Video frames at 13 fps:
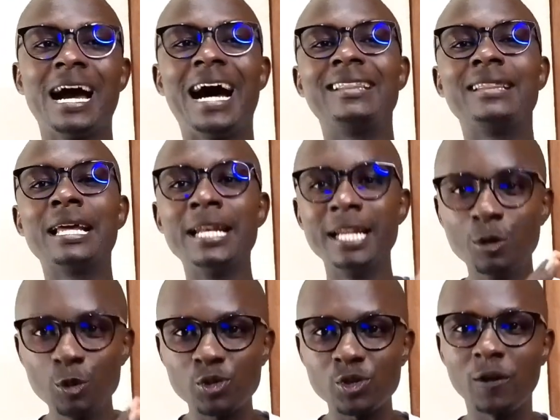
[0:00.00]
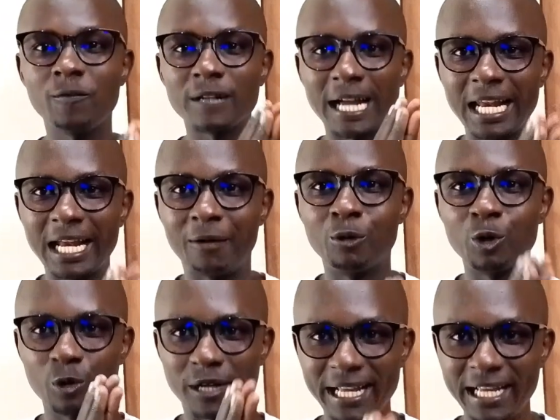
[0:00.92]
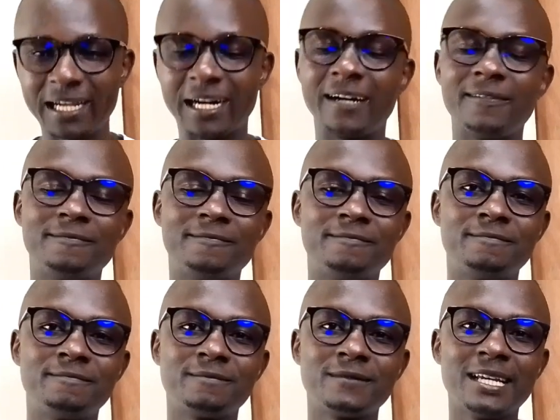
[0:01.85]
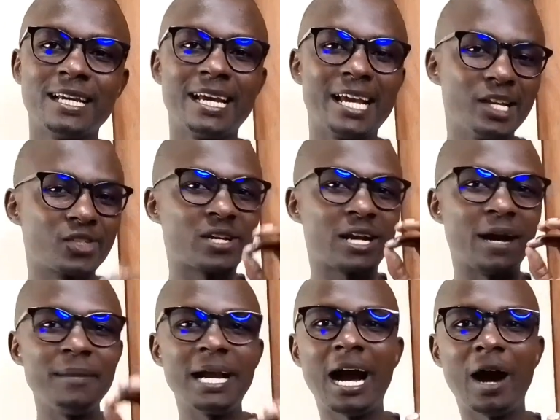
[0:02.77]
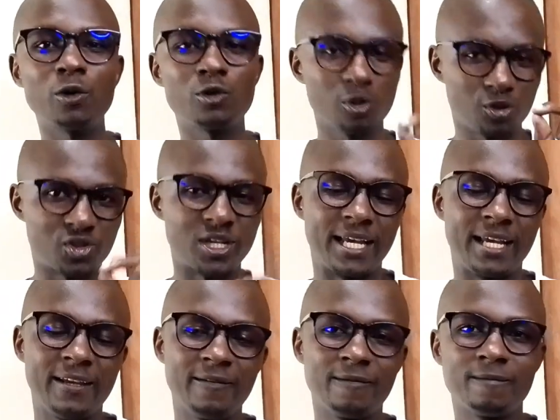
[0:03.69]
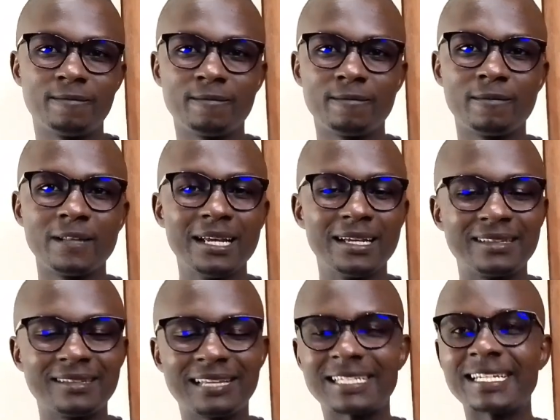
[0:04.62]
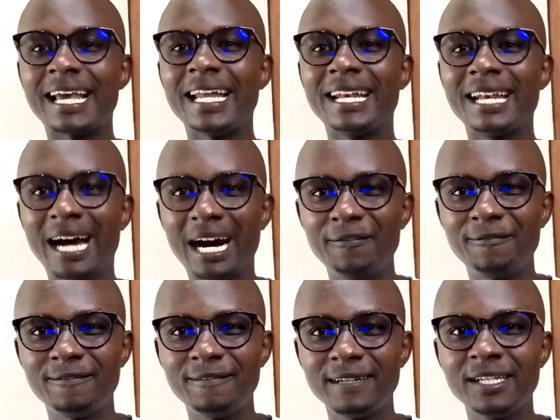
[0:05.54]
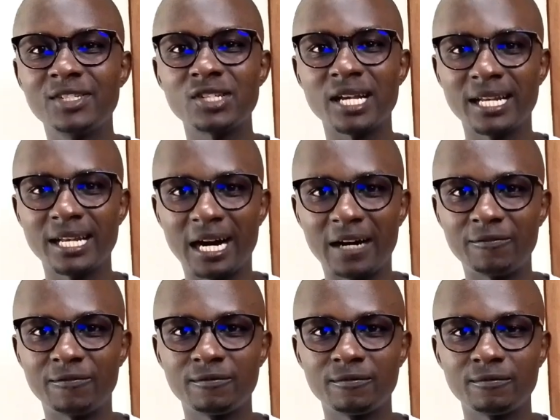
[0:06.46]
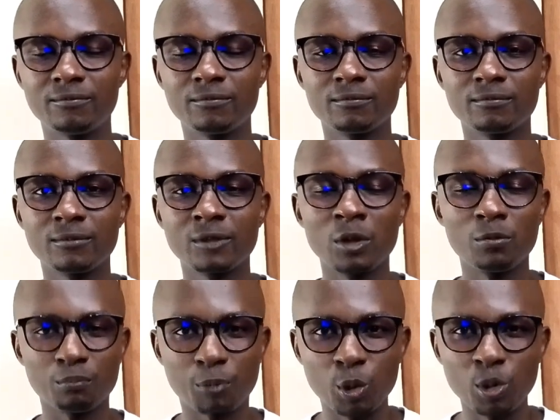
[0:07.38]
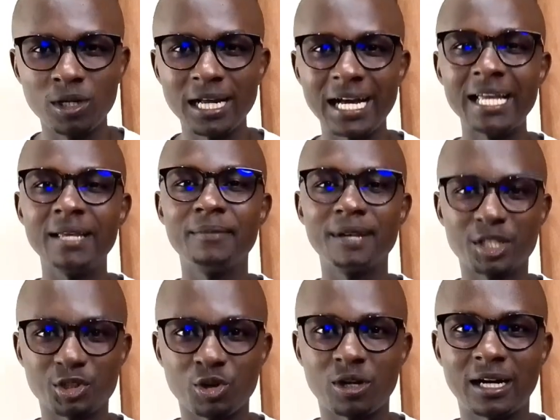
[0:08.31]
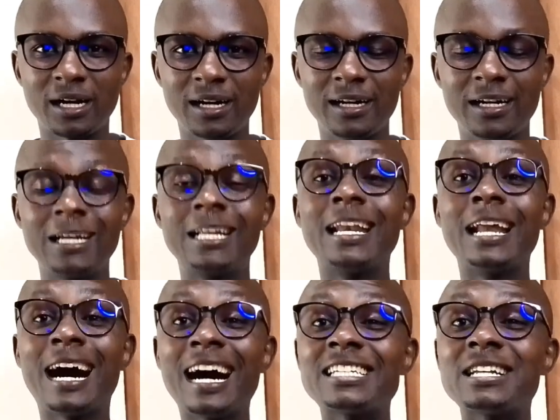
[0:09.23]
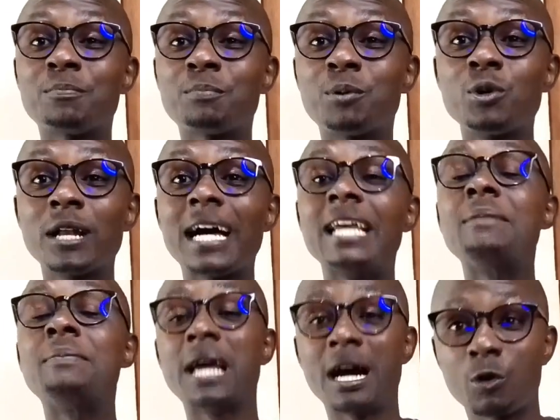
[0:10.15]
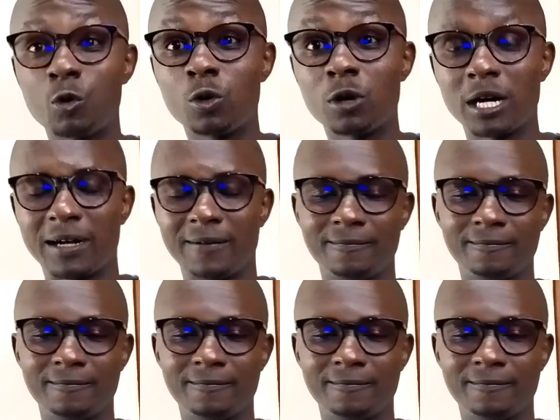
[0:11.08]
And the news of Raila Amolo Odinga is coming out to say that enough is enough, punda imechoka na hata punda imeanguka.